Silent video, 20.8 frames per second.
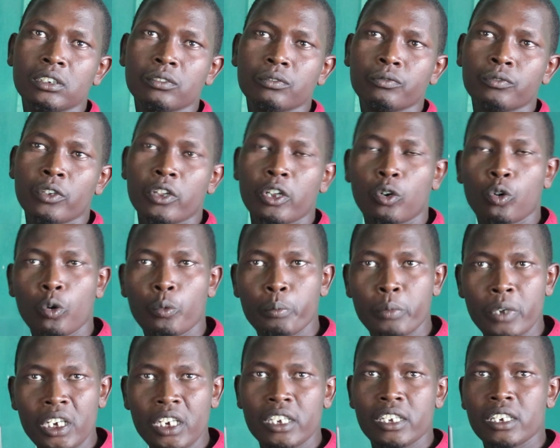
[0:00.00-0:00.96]
For the
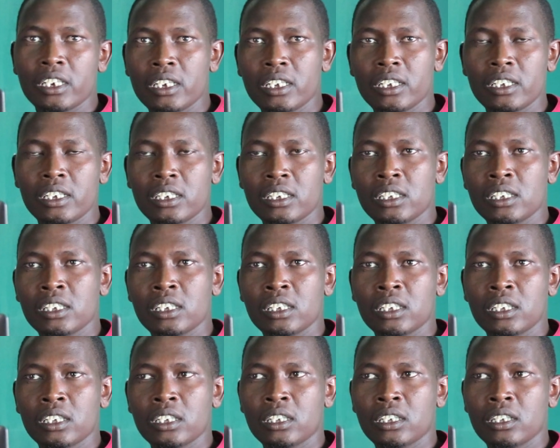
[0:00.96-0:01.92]
community,
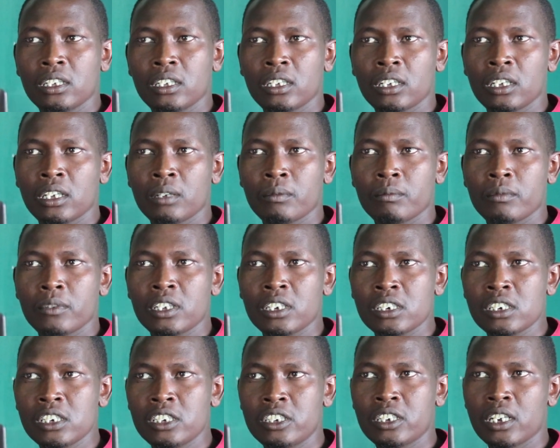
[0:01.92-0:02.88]

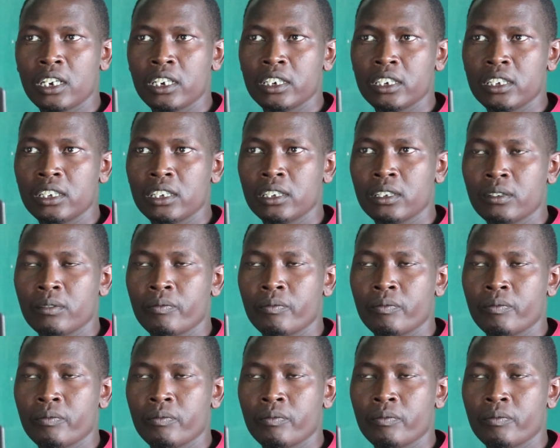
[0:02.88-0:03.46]
initially,